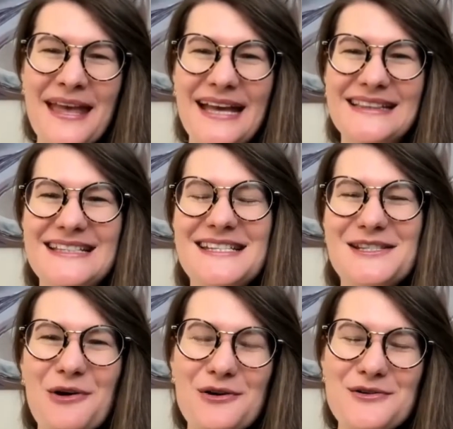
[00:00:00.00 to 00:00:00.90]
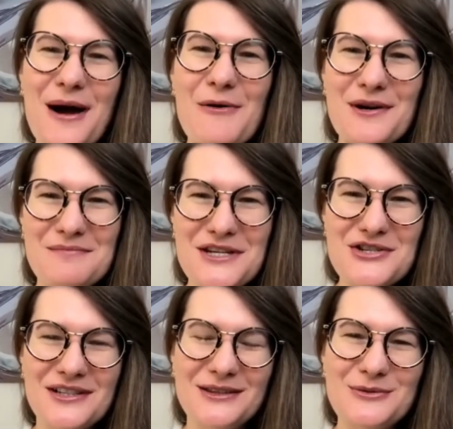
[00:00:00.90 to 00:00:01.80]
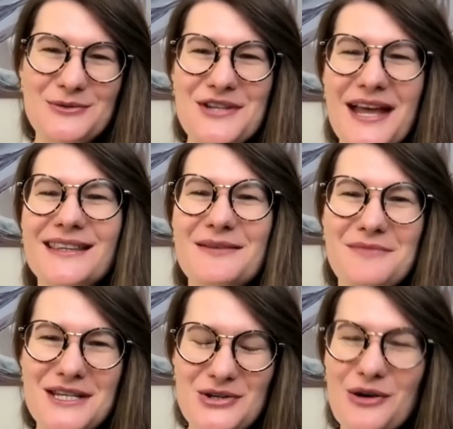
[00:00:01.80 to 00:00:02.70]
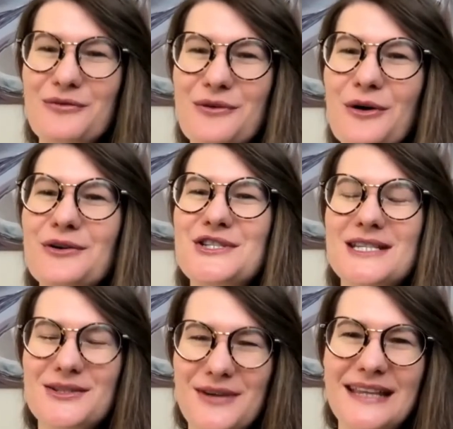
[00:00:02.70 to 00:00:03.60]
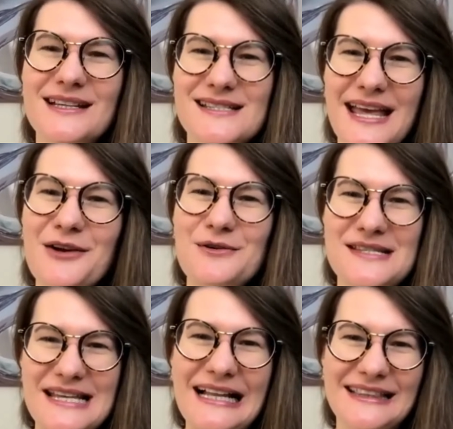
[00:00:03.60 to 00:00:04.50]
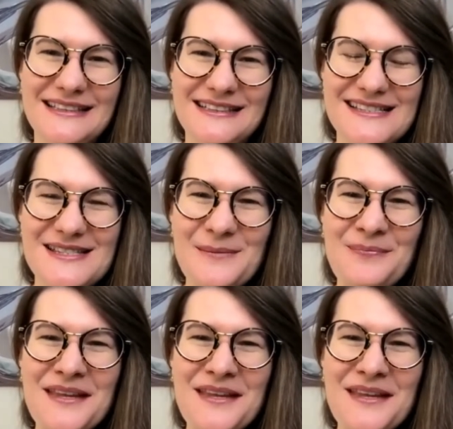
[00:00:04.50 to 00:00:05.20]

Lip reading: And this is also our mission, to share the mission of coaches, trainers, and consultants.